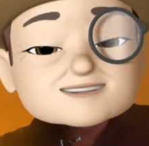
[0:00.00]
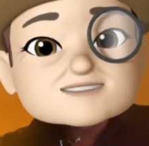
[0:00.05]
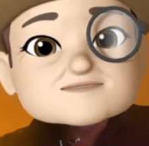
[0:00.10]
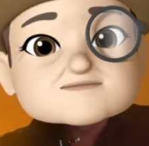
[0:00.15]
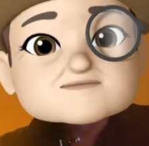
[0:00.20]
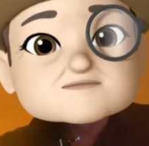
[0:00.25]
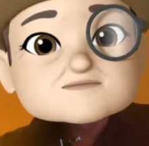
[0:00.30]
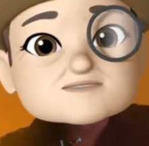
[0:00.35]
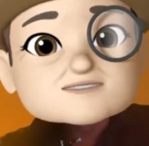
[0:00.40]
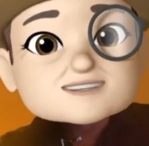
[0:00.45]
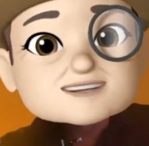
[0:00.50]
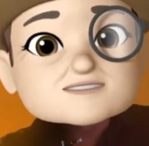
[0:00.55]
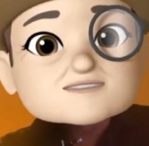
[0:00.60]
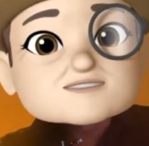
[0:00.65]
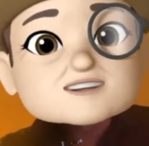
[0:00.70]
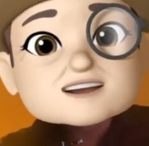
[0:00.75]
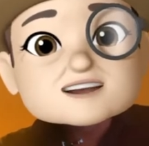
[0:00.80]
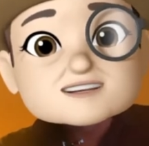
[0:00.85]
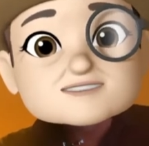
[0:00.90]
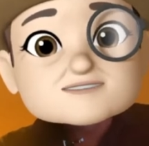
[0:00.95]
to allow
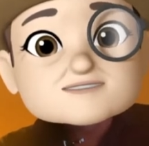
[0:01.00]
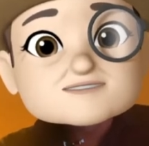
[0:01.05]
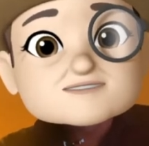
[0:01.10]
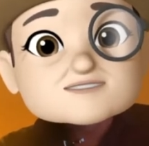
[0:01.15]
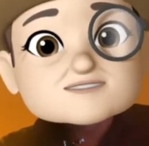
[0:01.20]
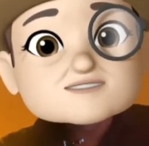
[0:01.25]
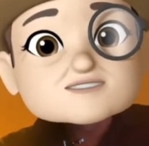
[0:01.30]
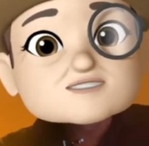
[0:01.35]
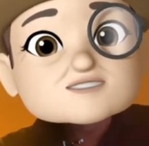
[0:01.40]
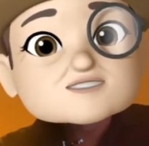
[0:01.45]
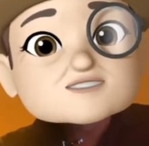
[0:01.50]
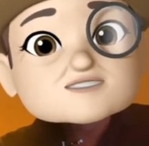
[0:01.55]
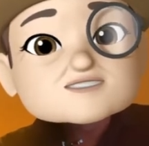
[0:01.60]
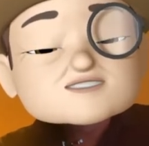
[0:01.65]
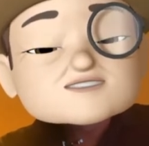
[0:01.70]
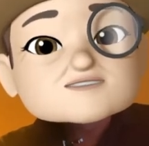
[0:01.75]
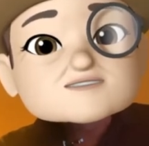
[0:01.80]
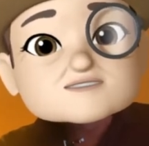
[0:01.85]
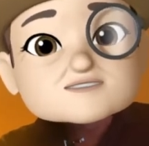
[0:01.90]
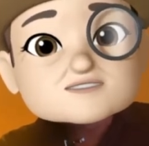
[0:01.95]
other
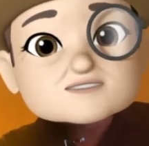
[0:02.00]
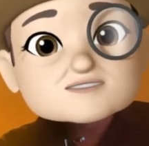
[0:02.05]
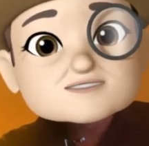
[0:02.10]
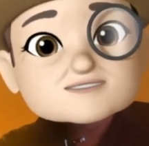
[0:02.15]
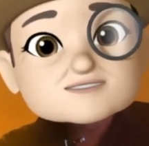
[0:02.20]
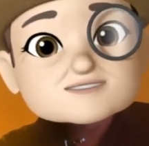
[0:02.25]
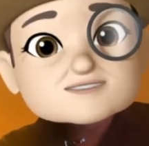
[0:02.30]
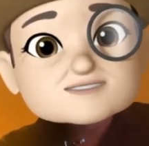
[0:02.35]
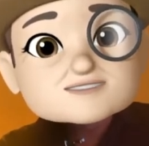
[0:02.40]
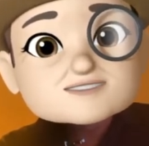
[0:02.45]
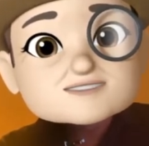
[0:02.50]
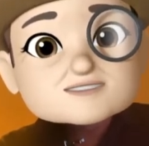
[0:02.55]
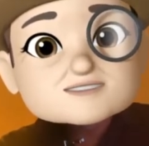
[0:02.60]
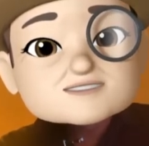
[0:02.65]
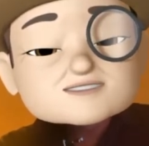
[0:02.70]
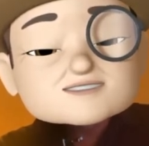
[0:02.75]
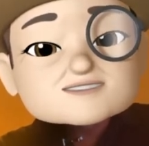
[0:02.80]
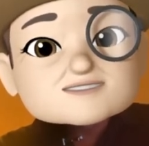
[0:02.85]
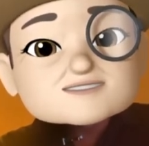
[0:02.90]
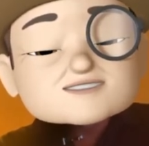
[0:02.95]
stores
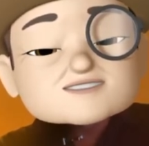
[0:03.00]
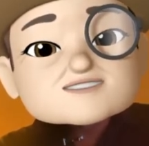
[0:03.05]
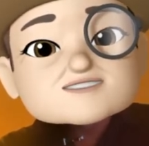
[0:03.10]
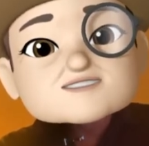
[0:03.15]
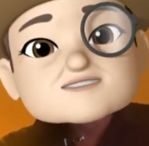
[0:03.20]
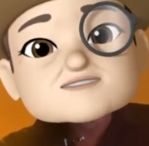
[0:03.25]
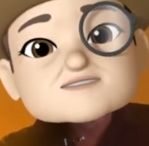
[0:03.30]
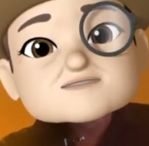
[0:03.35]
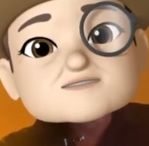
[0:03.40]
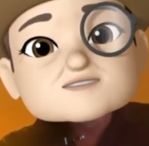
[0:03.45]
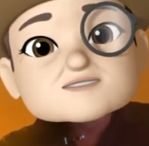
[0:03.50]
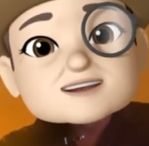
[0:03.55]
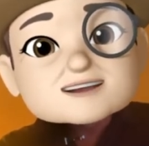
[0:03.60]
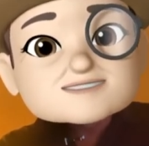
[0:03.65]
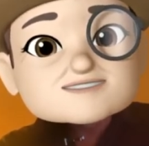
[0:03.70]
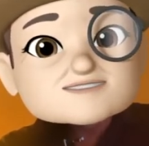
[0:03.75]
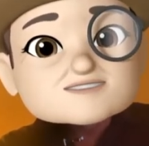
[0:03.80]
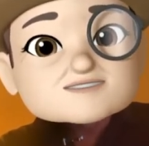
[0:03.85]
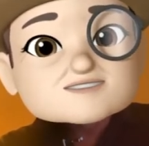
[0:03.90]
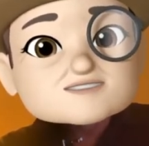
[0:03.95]
to
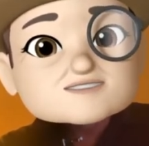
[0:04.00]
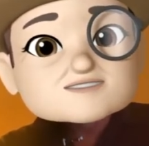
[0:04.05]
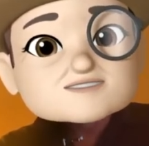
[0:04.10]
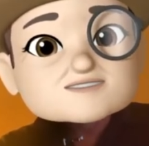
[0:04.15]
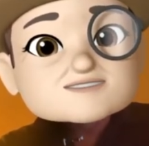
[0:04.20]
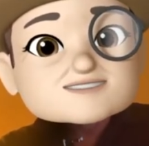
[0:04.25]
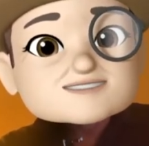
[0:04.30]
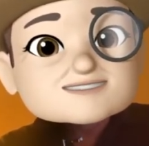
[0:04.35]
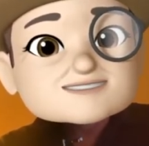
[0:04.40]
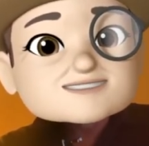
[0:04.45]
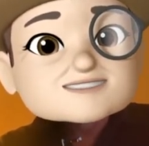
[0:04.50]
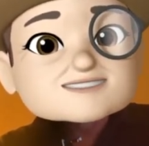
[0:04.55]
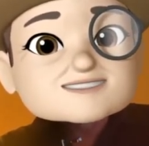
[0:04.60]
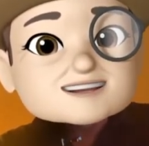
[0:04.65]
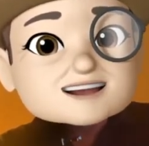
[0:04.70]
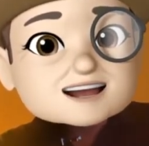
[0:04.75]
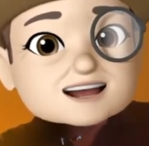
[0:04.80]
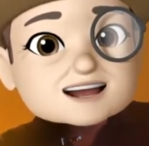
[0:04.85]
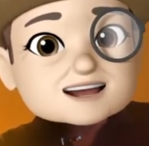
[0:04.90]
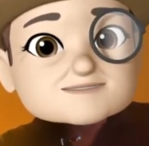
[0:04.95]
enter to sell
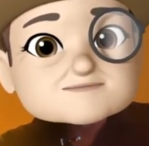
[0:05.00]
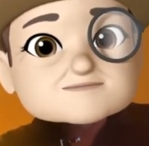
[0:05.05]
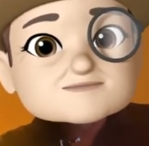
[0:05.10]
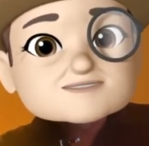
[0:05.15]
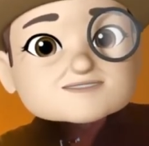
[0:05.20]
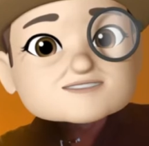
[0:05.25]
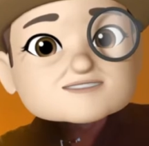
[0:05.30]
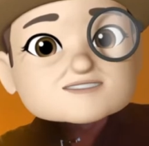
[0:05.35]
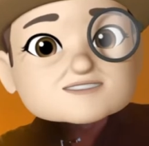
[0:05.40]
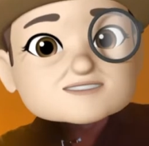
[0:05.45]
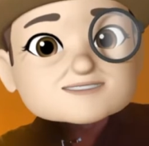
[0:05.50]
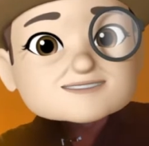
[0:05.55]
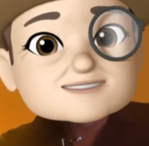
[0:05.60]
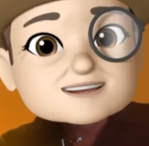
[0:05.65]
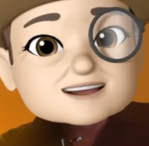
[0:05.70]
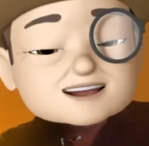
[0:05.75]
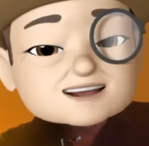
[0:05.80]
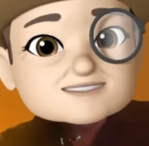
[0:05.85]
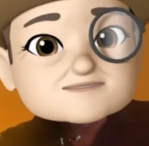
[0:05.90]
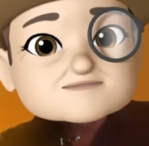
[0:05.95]
apps on the
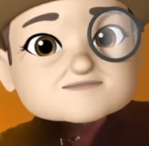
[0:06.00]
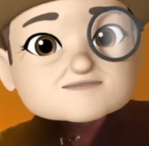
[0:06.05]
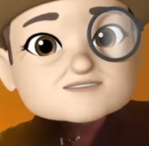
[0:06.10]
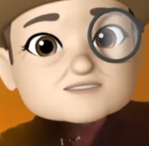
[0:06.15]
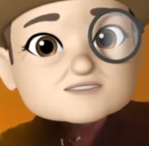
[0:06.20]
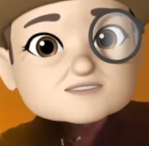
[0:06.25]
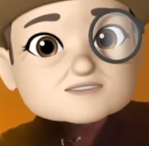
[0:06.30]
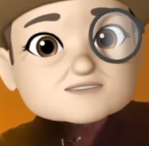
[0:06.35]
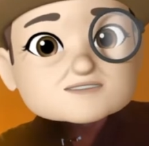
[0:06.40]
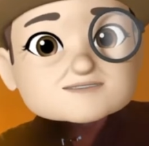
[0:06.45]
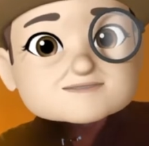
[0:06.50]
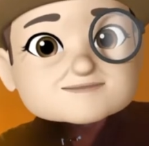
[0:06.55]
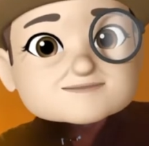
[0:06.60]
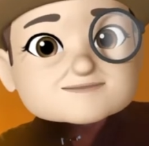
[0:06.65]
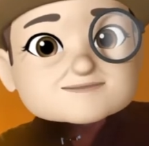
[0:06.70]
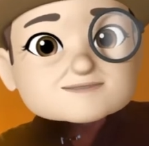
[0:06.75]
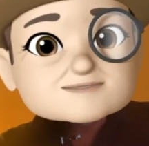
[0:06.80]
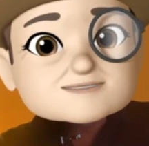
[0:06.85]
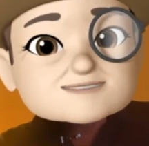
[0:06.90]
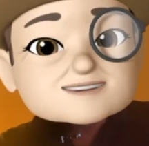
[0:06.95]
iPhone.
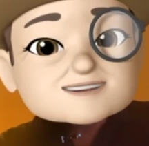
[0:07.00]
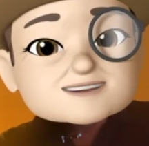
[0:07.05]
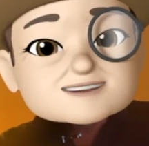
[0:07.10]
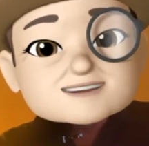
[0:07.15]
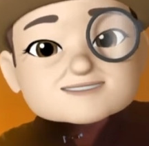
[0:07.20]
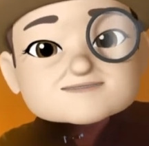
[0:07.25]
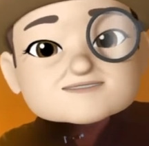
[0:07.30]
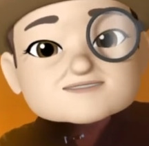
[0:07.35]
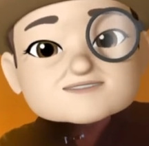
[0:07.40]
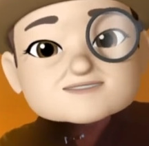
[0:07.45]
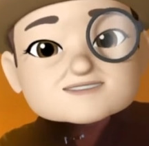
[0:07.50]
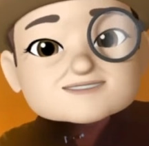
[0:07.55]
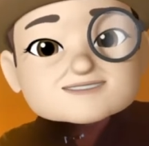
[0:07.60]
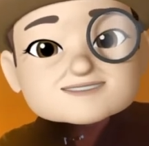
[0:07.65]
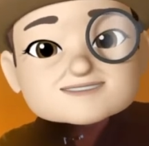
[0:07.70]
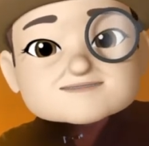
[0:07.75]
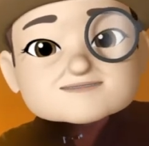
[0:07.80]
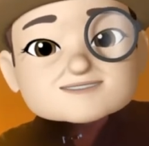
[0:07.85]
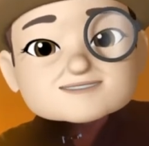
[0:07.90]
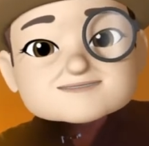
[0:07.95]
And they're
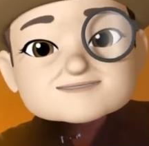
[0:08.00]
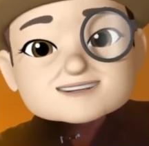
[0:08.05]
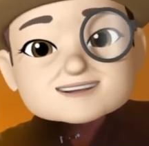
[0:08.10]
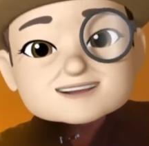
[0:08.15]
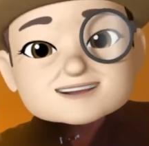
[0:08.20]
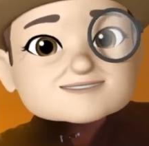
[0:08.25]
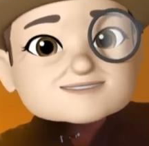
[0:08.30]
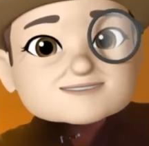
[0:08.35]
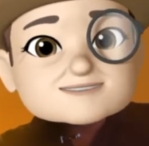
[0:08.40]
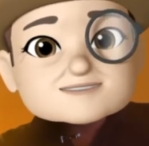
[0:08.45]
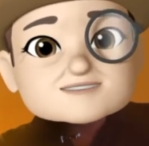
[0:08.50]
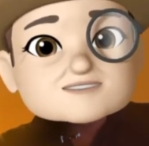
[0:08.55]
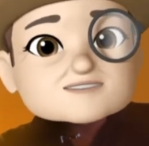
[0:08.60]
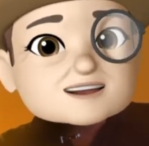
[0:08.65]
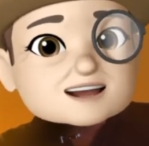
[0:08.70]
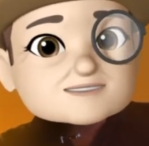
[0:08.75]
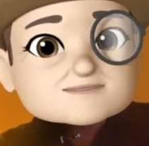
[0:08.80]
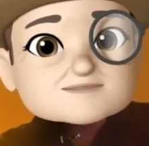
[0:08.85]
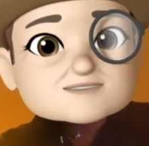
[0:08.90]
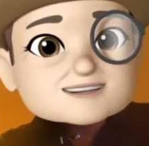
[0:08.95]
claiming that,
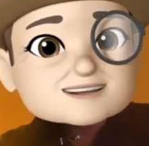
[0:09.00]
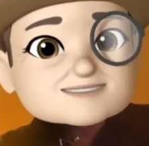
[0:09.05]
Apple has a